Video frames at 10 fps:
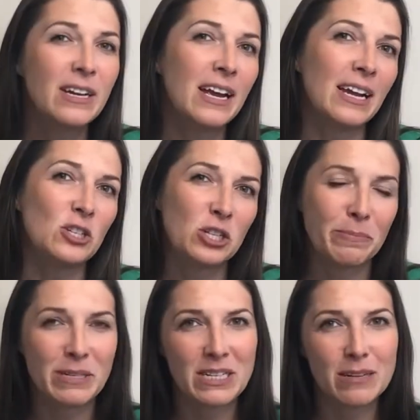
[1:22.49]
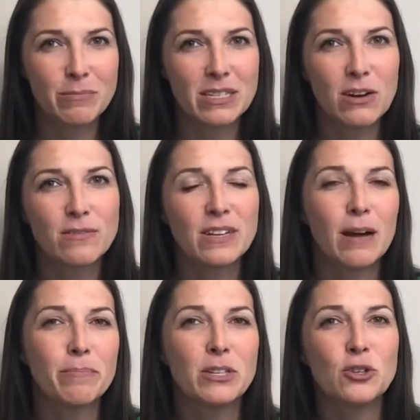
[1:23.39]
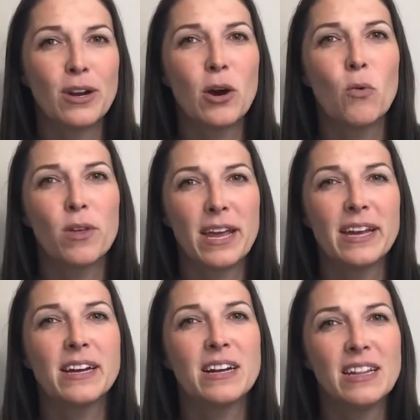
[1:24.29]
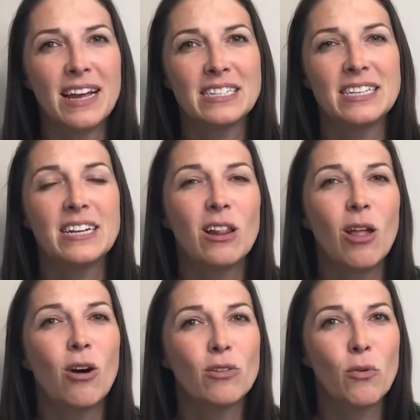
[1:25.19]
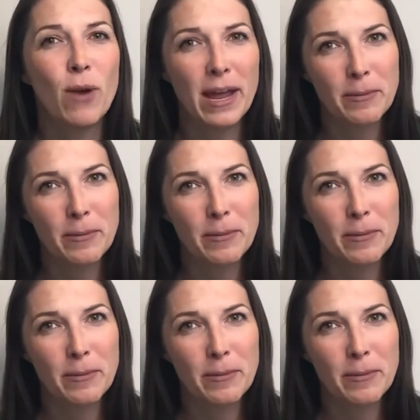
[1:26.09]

and ship it to themselves up the trail where they can collect it along the way.